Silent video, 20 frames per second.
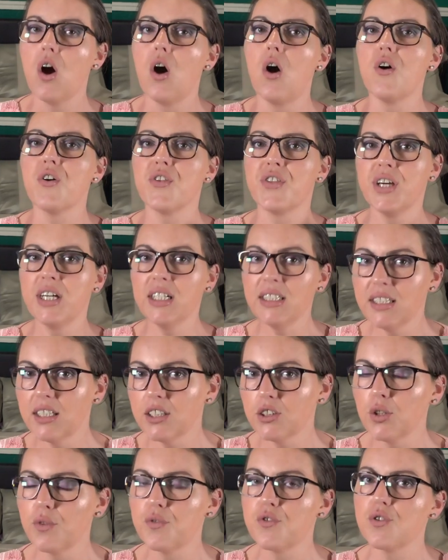On
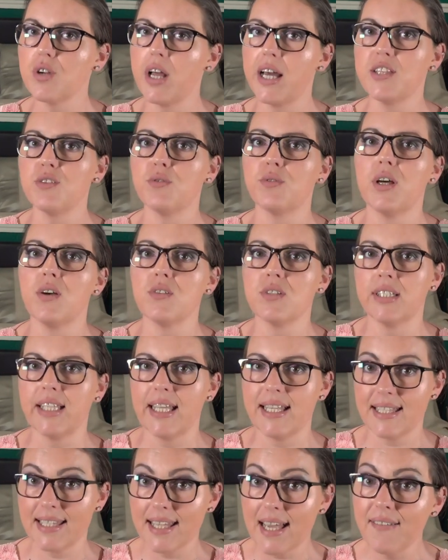30th of July
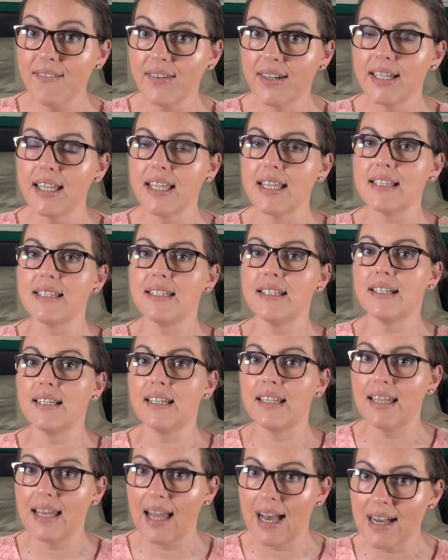2007 is
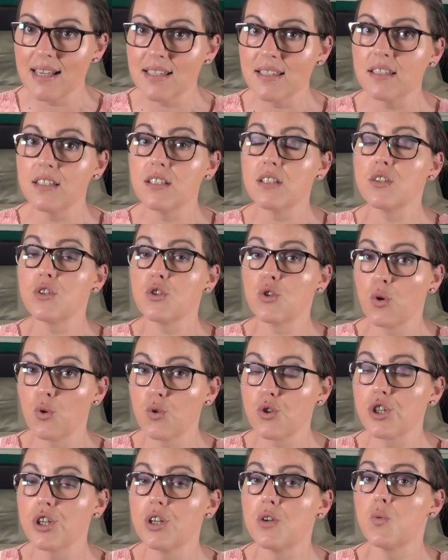the last
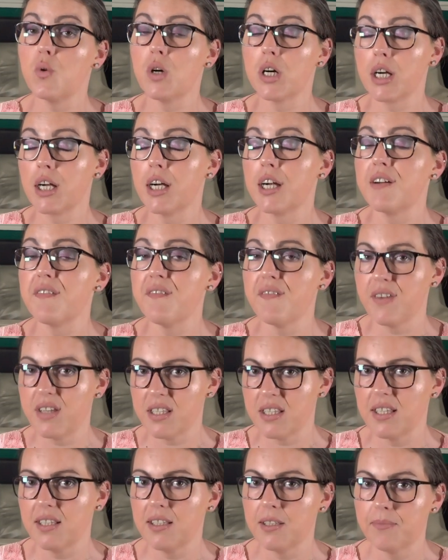social worker
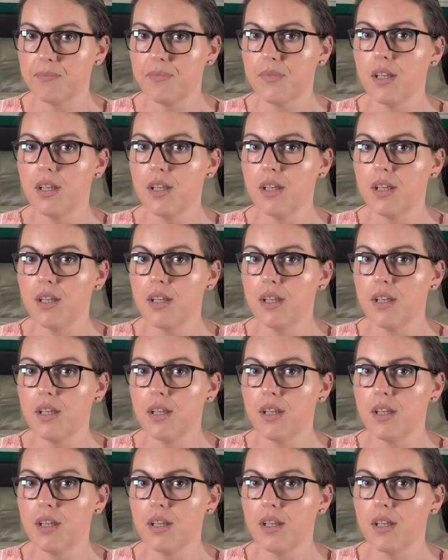visit.